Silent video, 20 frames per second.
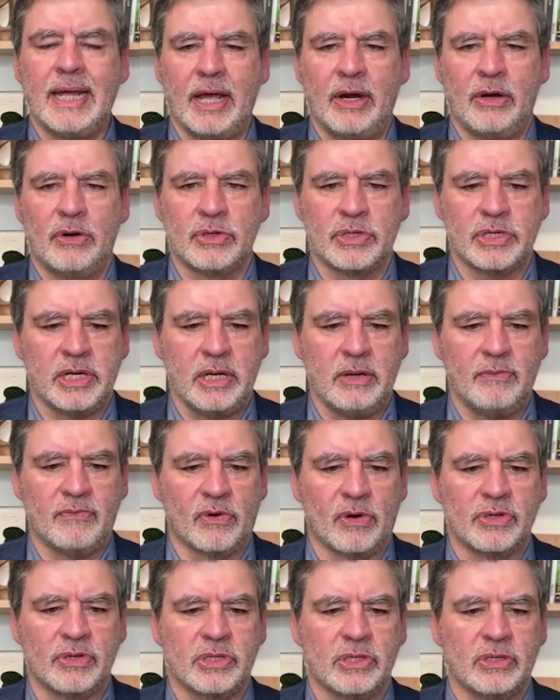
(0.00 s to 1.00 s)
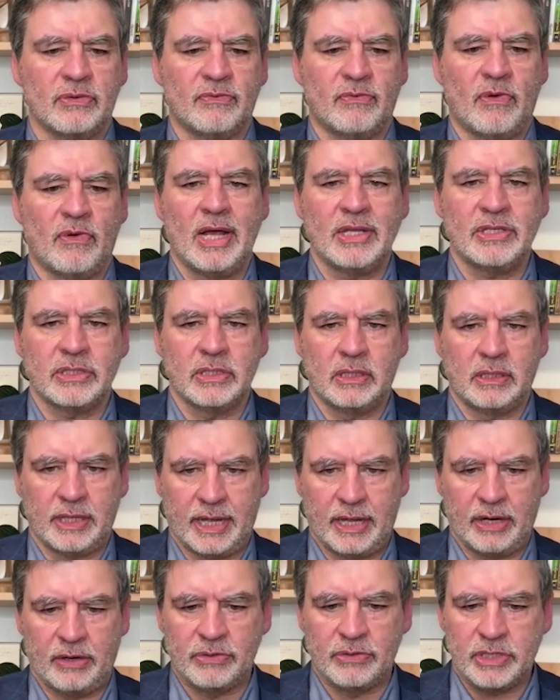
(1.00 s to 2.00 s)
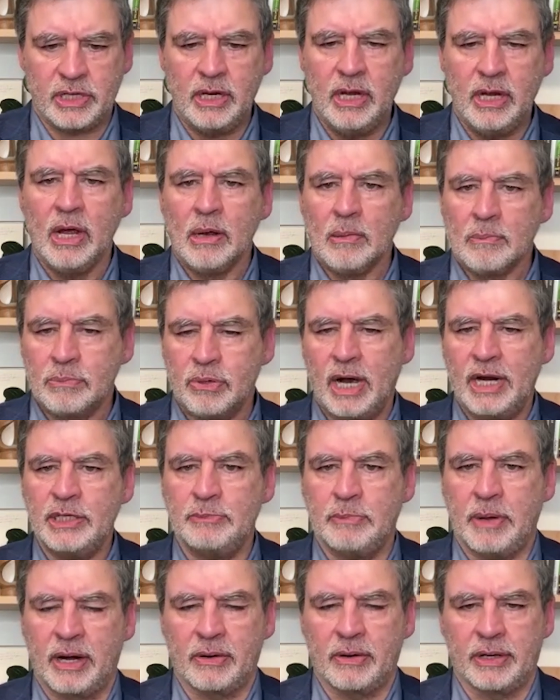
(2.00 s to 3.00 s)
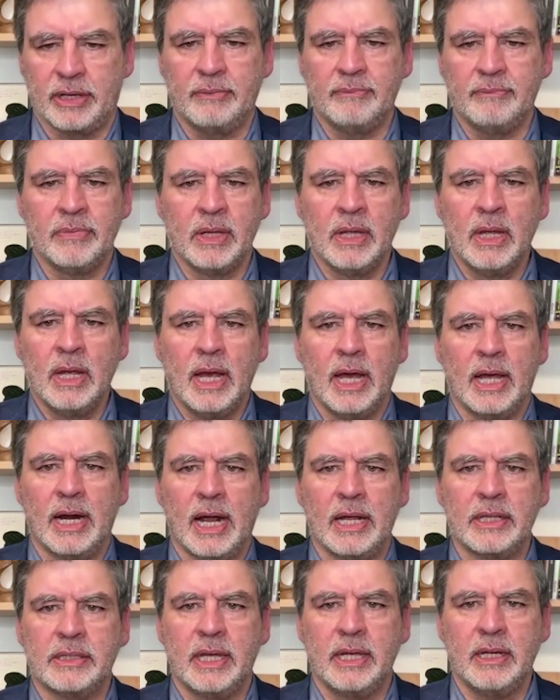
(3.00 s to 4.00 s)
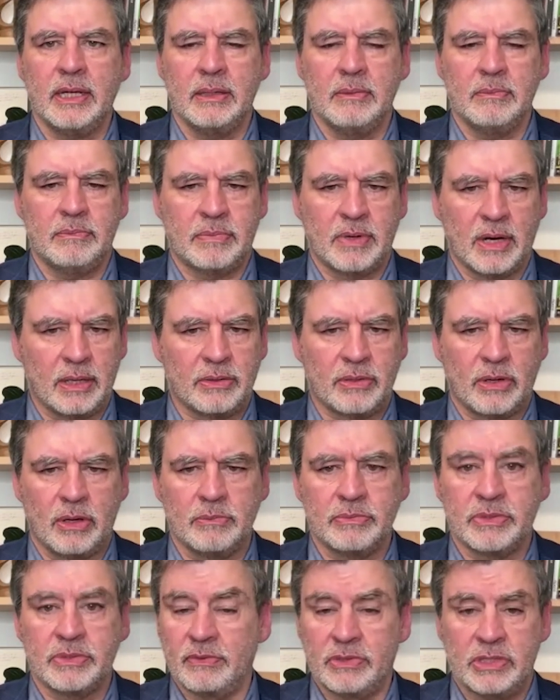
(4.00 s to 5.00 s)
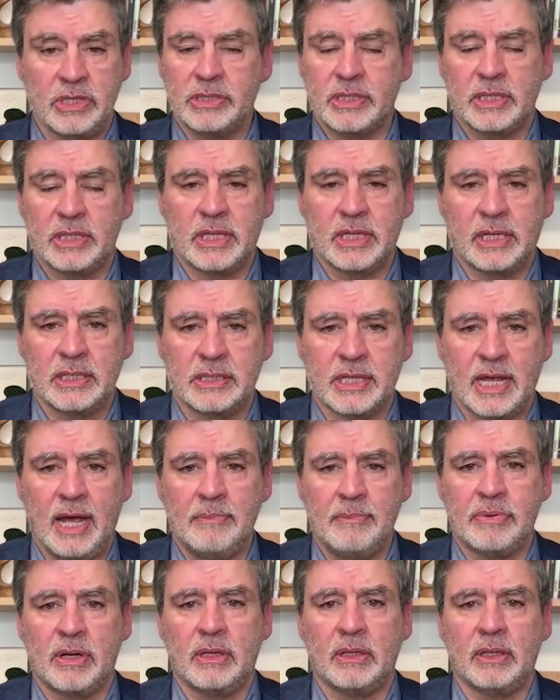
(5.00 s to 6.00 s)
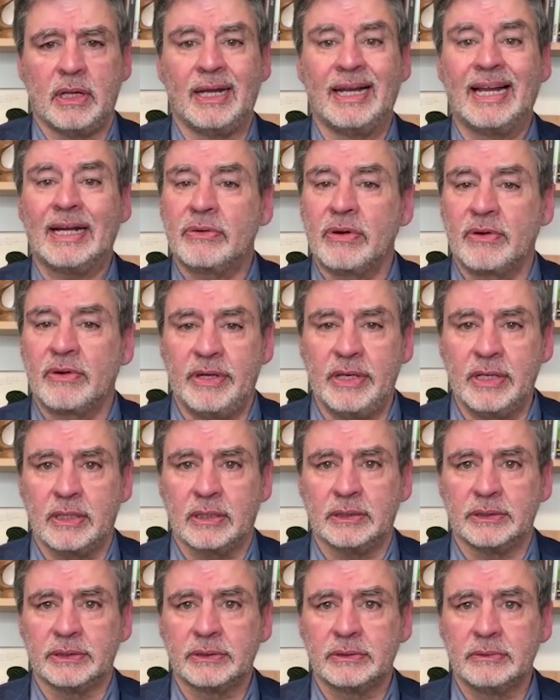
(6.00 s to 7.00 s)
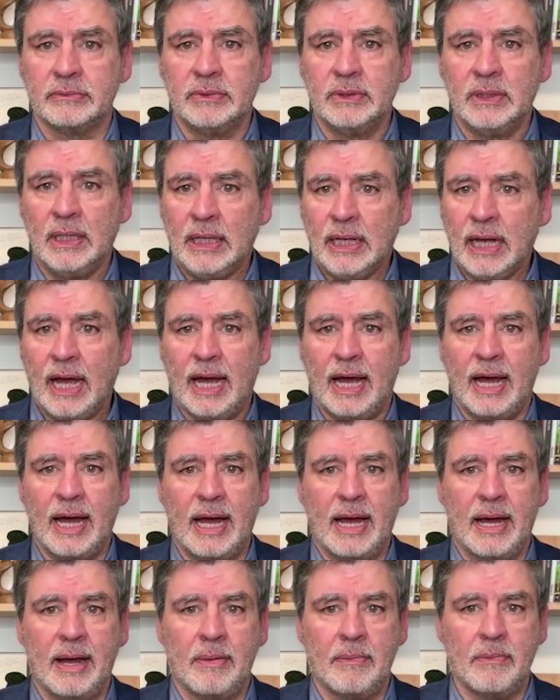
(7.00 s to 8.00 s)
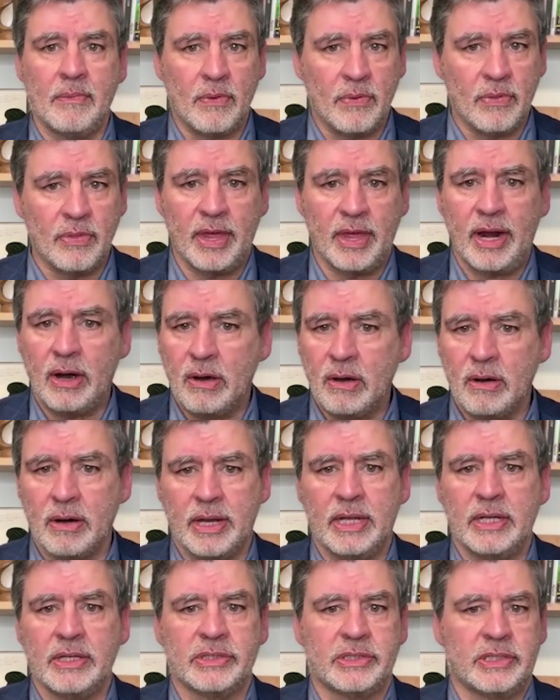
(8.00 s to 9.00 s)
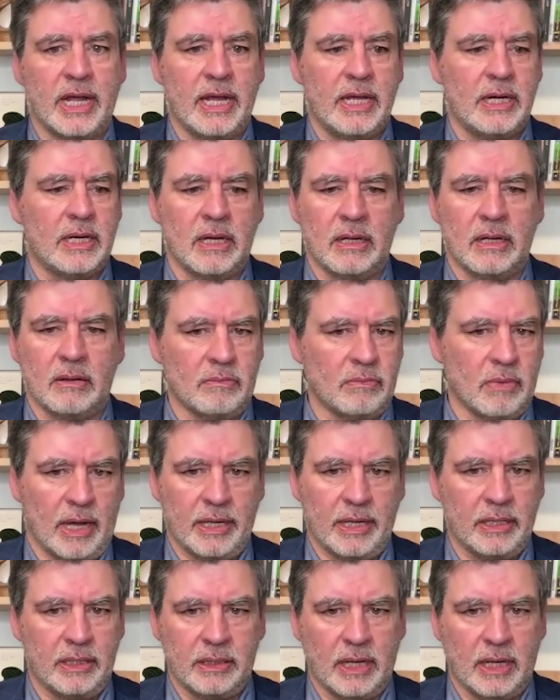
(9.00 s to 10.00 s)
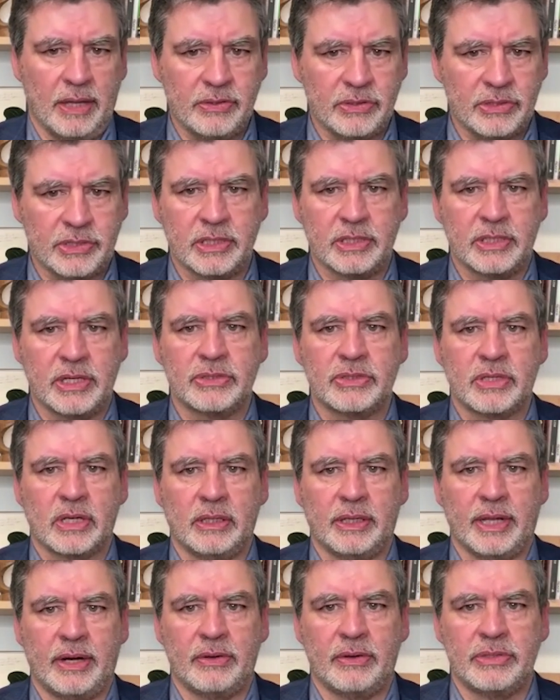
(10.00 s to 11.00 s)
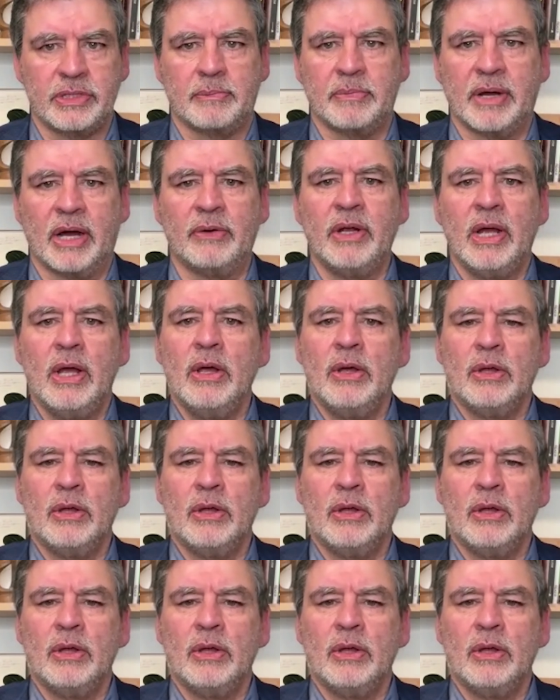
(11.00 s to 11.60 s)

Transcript: energy versus fossil energy price parity. And I think in terms of, just as an example, electric vehicles. There is data in other statistical energy about